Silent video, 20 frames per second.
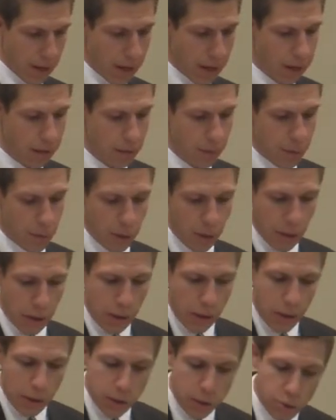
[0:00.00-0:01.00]
I,
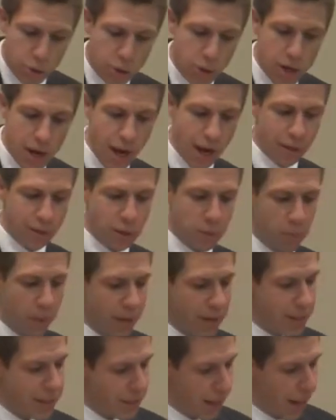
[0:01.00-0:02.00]
you should not
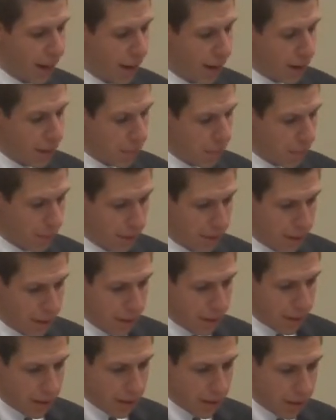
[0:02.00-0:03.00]
spend time
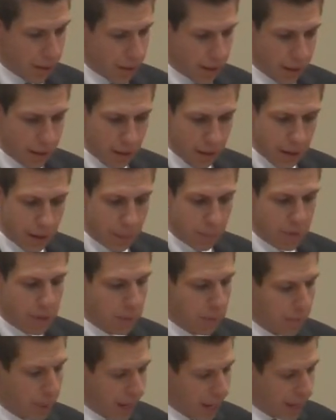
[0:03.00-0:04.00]
um,
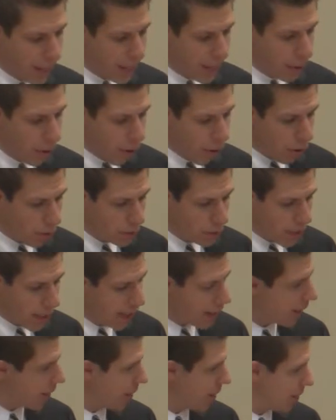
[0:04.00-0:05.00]
debating all
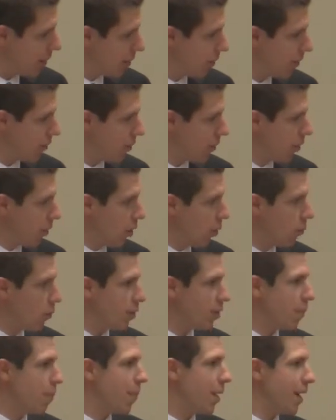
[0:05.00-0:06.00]
day
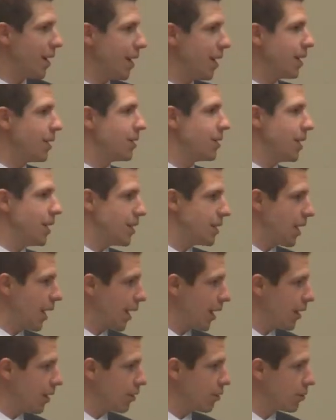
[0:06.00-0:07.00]
with the many
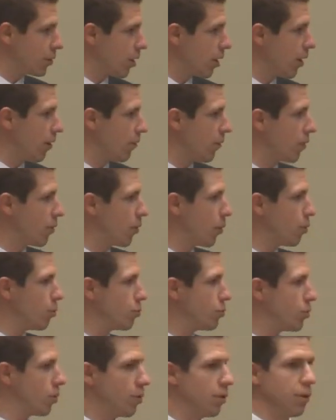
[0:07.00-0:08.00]
details of
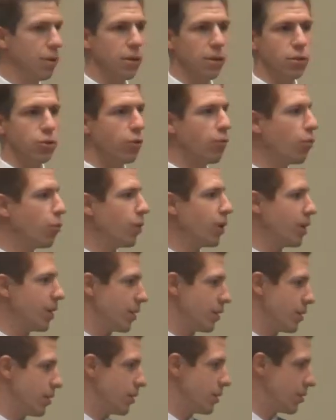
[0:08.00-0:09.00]
those in the Jehovah
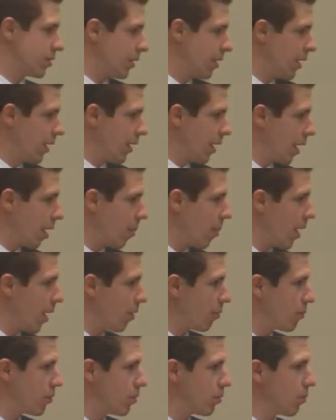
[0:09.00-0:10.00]
Witnesses
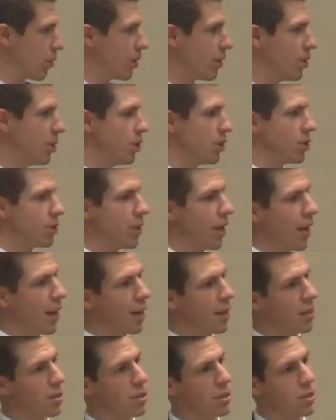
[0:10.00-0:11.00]
about whether Jesus
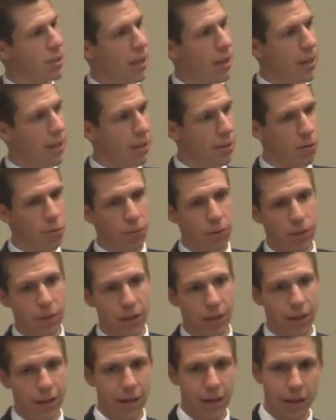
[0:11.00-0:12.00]
died on a stake or whether he
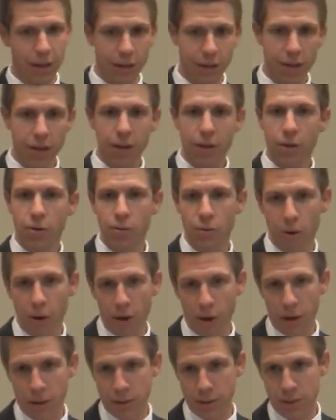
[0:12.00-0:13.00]
died on a
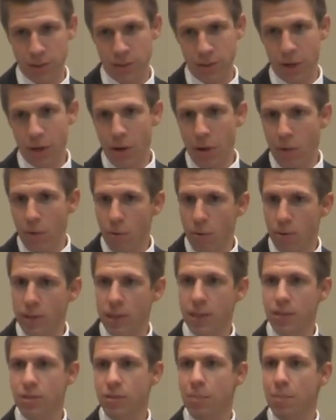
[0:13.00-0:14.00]
cross or
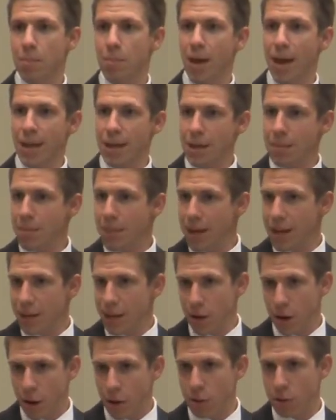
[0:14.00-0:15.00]
these many,
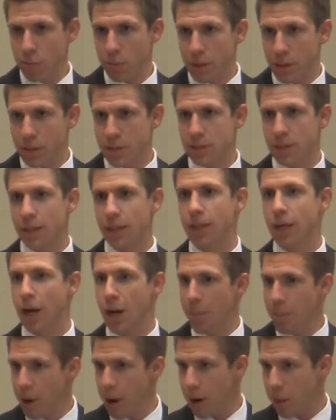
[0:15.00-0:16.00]
many arguments that
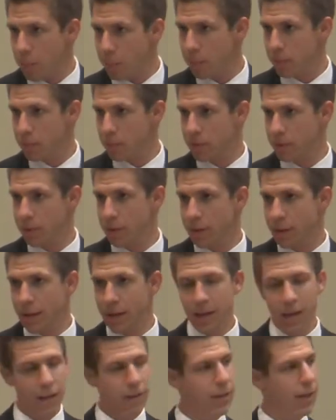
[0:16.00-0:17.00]
come up
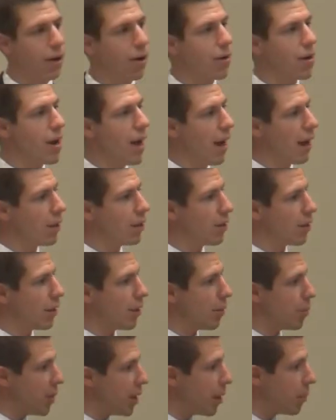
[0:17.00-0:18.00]
that are not
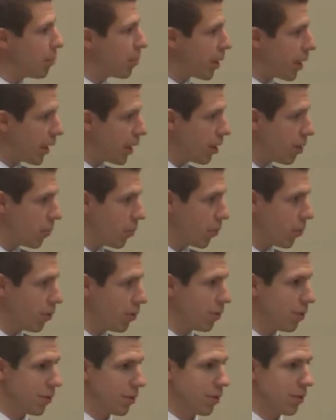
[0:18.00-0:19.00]
going to be
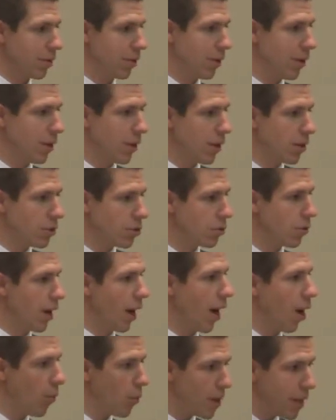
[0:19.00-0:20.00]
applicable to
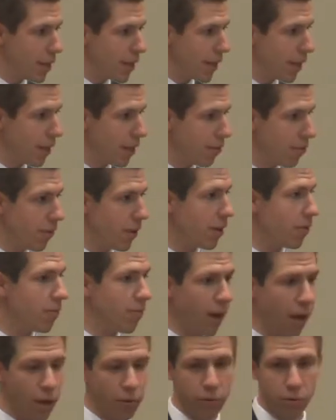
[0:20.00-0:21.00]
how we live and
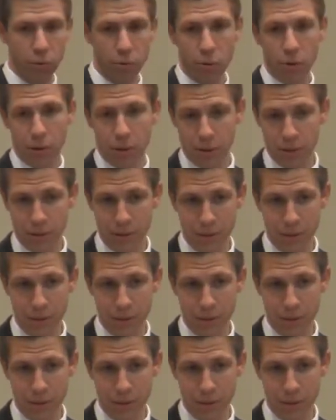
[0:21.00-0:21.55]
follow the Lord.